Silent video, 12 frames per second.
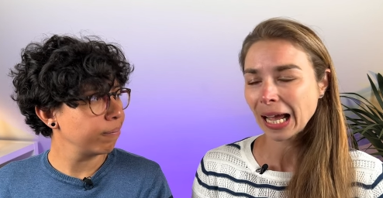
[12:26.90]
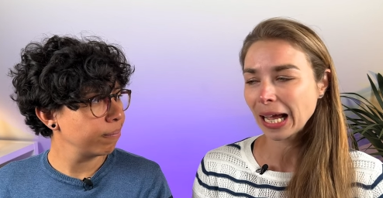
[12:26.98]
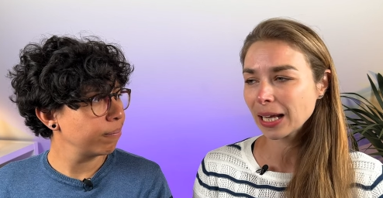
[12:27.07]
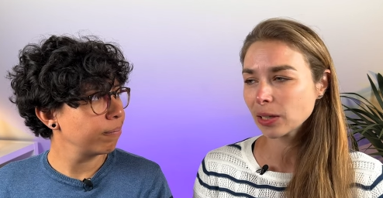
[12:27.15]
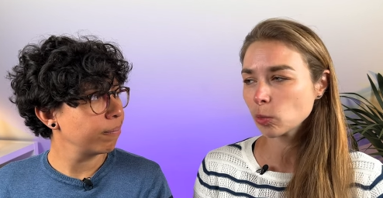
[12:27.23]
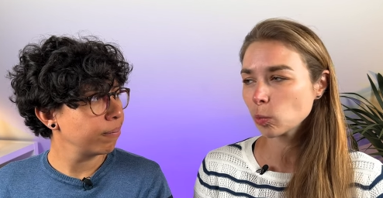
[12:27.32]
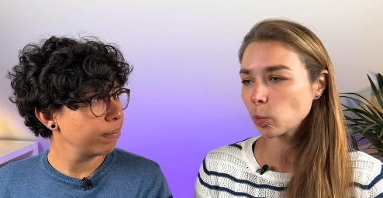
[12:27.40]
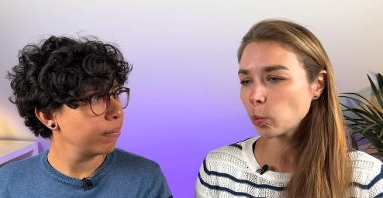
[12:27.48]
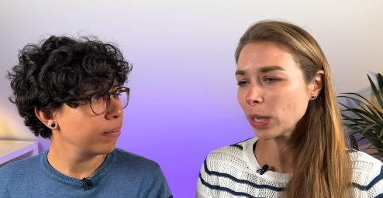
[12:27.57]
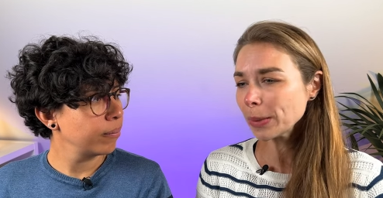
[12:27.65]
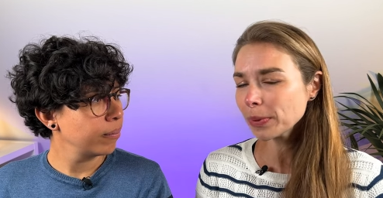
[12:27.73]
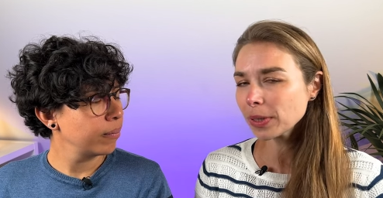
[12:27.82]
Speaker 1: And
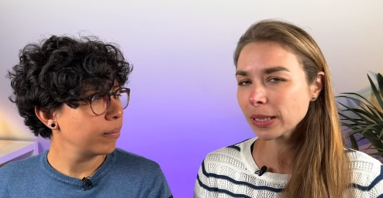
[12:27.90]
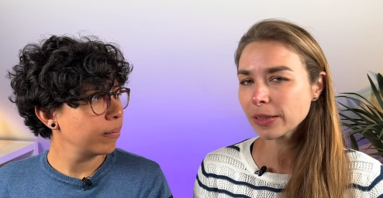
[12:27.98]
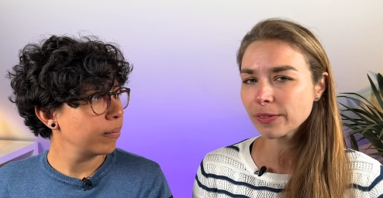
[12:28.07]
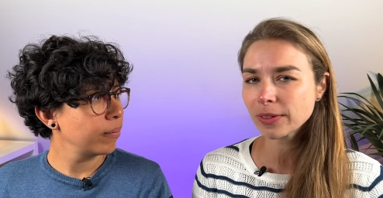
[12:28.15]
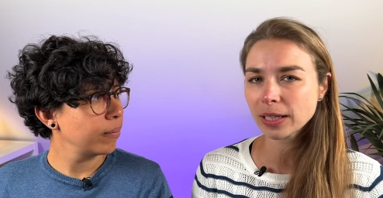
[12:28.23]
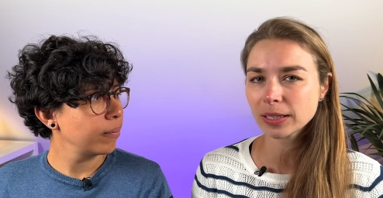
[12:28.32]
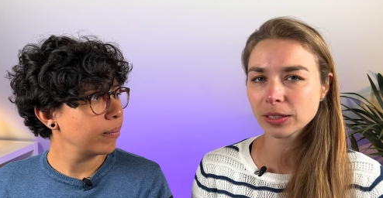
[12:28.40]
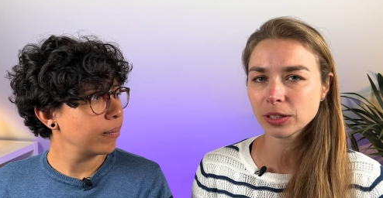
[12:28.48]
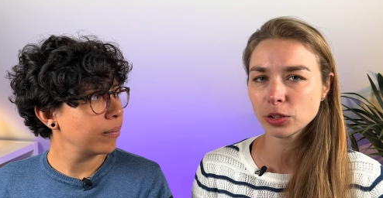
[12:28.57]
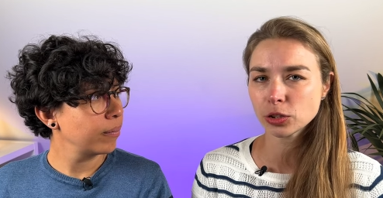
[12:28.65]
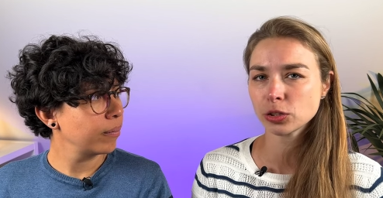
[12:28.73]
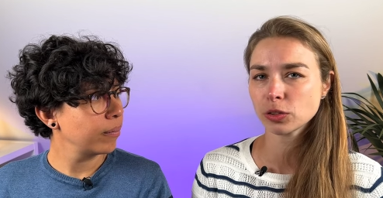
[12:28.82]
we believe that
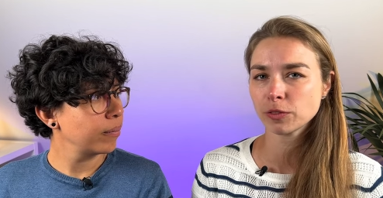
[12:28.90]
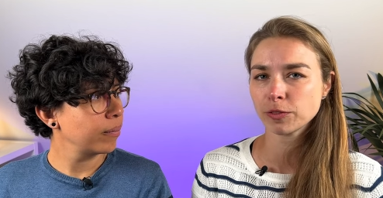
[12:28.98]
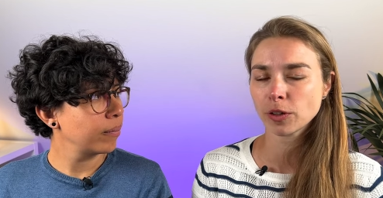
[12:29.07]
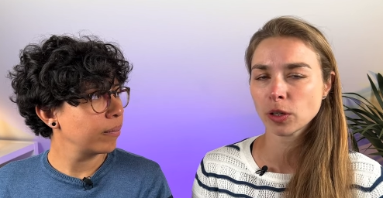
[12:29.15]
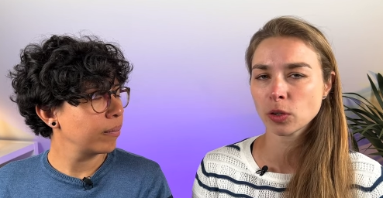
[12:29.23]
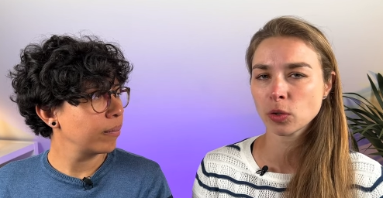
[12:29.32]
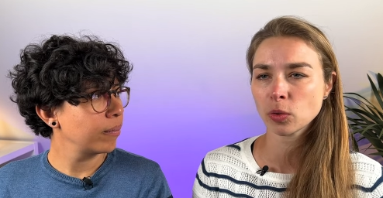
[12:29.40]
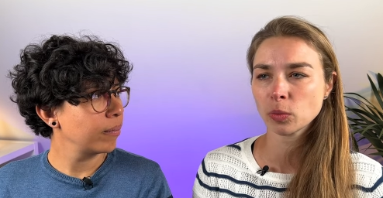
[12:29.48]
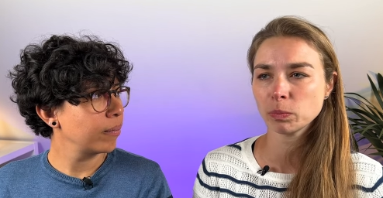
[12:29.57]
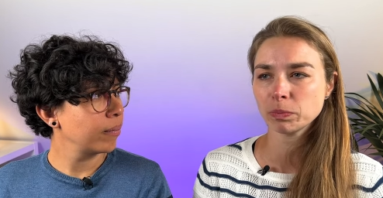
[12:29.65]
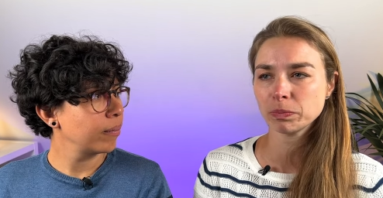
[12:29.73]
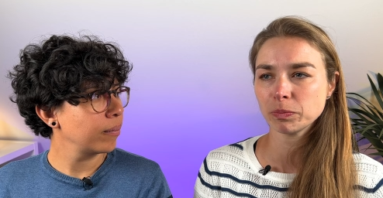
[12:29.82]
you should follow
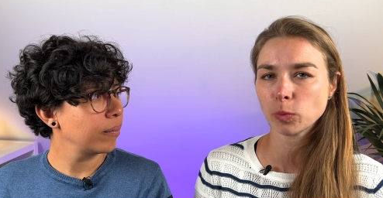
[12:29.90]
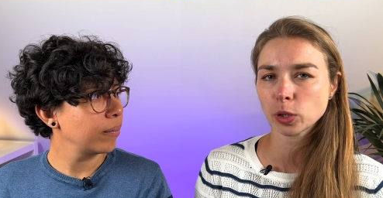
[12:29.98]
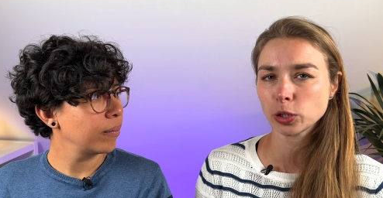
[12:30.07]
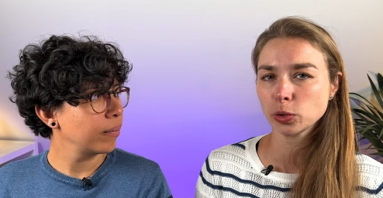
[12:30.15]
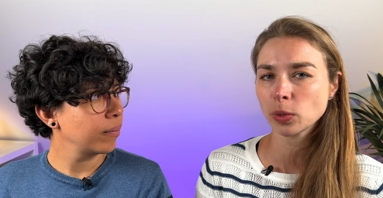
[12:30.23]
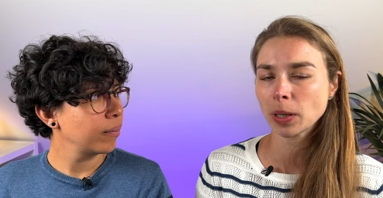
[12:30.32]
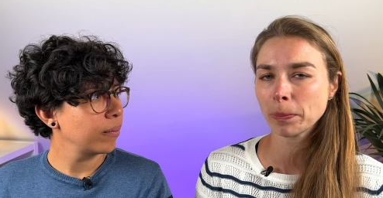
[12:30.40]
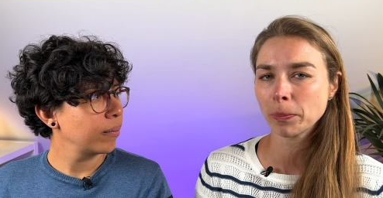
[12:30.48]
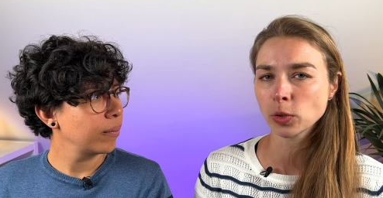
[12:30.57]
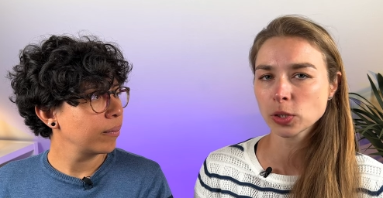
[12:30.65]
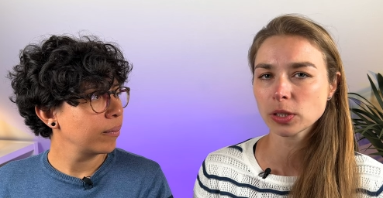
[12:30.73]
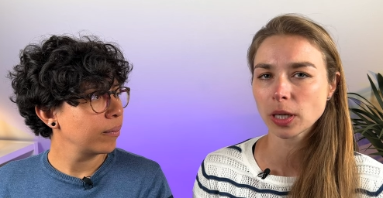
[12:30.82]
what you are
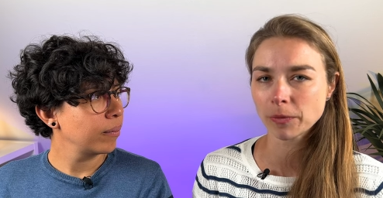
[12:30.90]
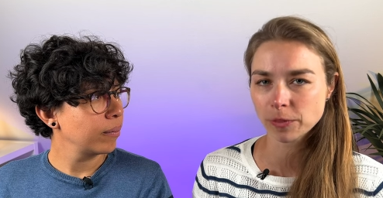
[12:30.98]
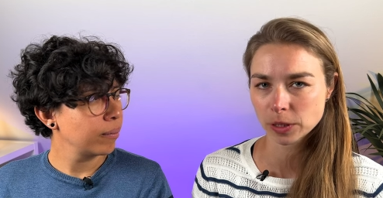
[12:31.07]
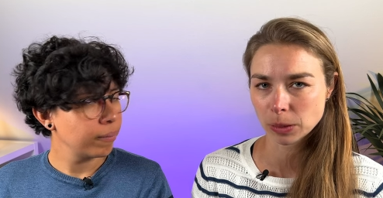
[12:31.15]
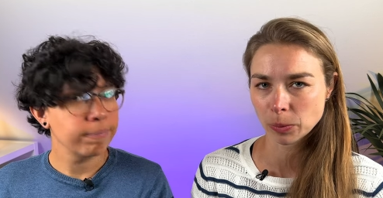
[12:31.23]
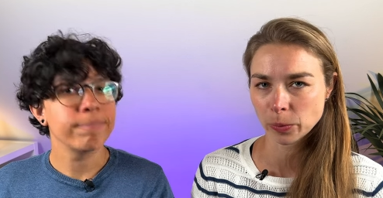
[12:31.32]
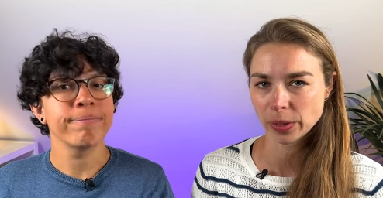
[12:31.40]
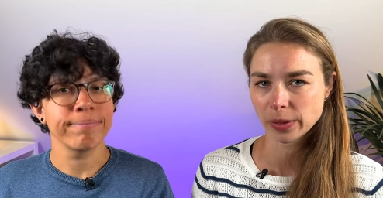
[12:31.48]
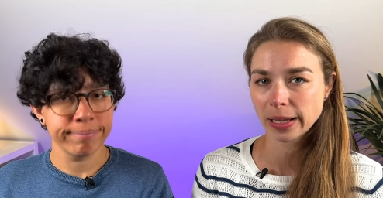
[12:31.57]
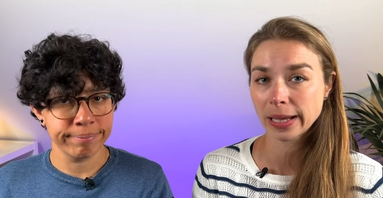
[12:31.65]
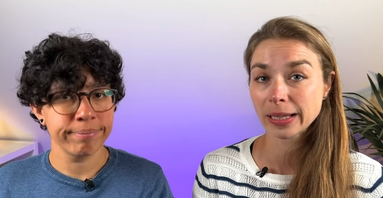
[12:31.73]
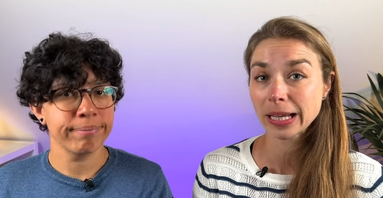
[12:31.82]
most comfortable with.
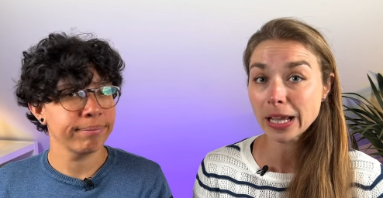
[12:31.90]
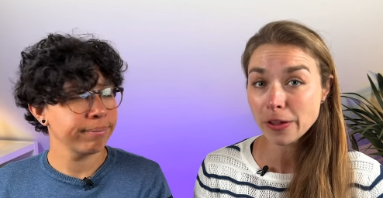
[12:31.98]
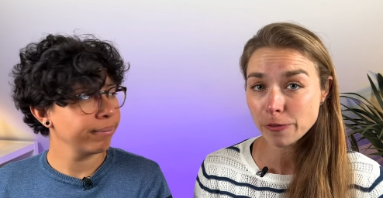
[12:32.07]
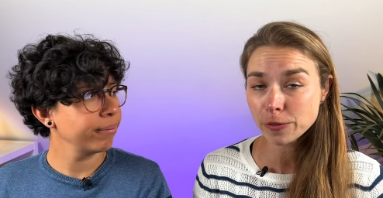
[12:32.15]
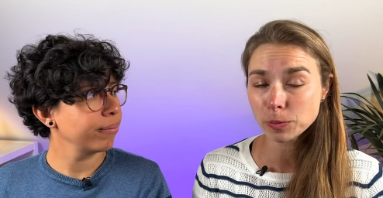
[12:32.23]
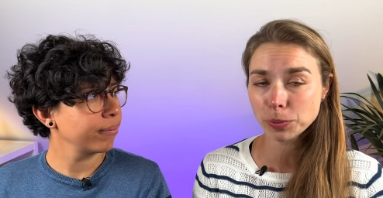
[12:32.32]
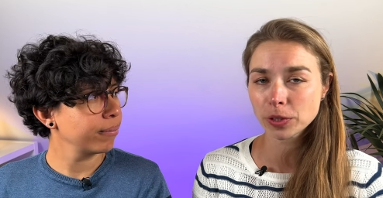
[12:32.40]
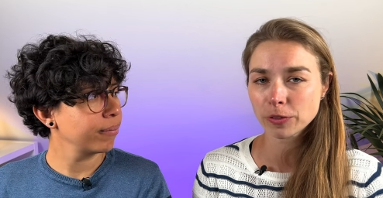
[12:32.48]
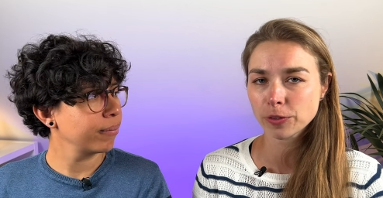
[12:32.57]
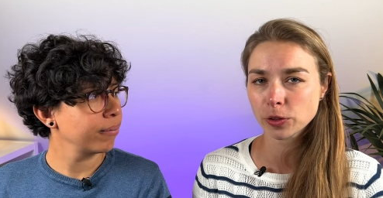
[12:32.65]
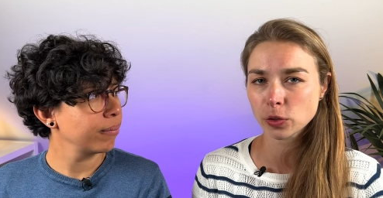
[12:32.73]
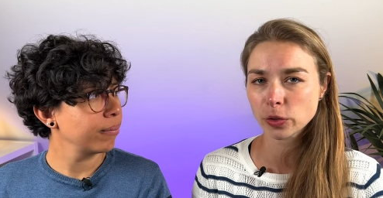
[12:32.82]
And if you put a
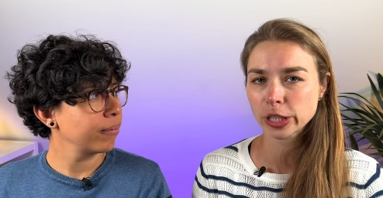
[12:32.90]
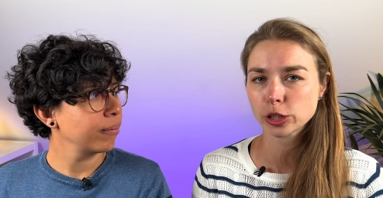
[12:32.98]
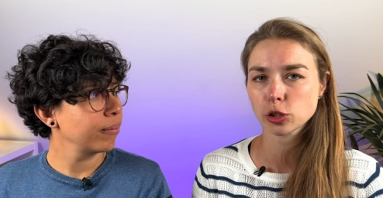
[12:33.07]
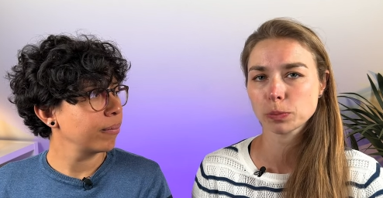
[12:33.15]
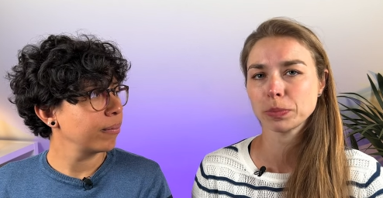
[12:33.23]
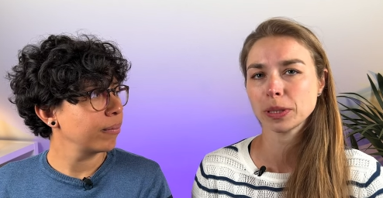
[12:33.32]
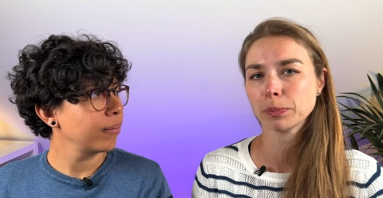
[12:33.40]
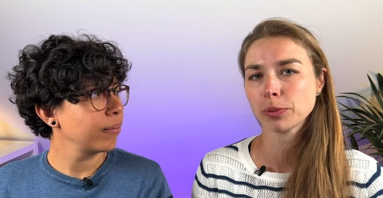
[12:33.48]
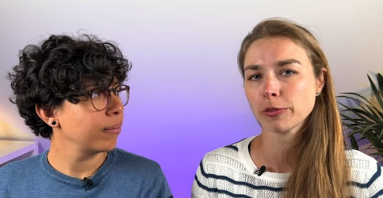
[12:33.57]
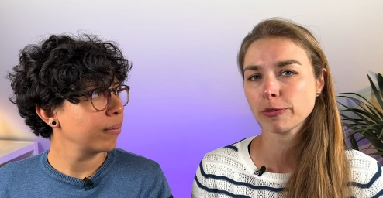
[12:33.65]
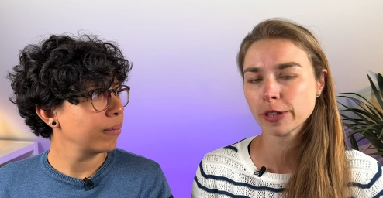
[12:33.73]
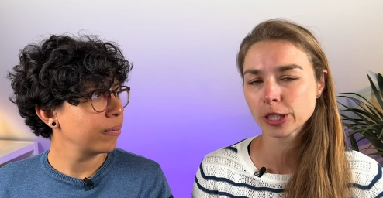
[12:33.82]
photo, it should be a
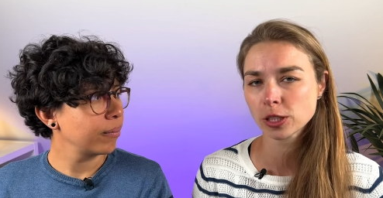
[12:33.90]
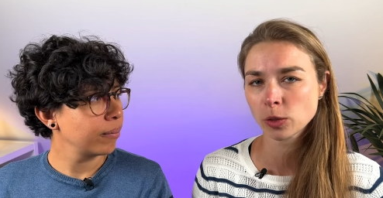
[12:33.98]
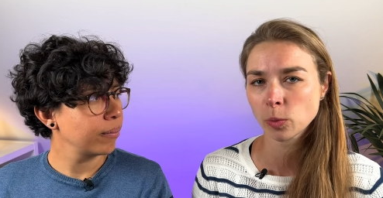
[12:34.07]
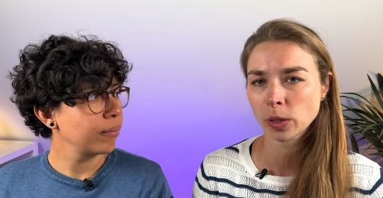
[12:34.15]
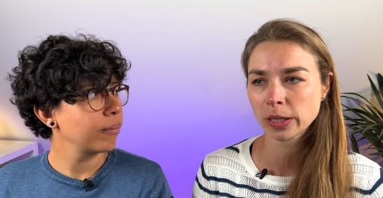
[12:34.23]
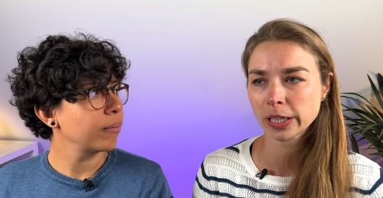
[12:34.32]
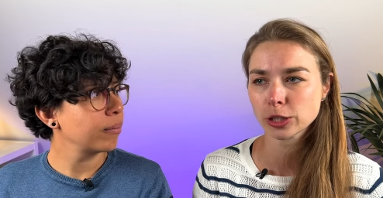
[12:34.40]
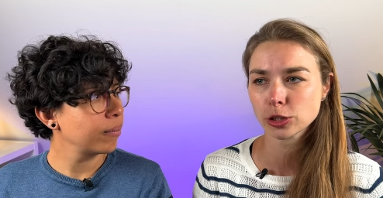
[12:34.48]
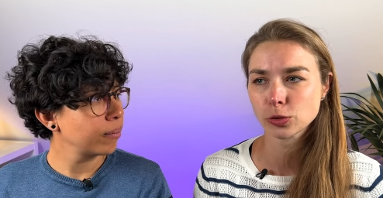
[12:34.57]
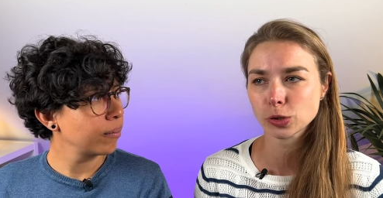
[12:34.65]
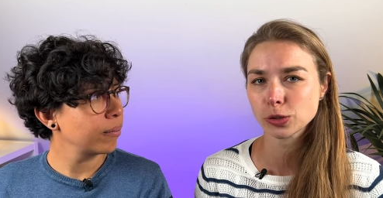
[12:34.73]
professional one that shows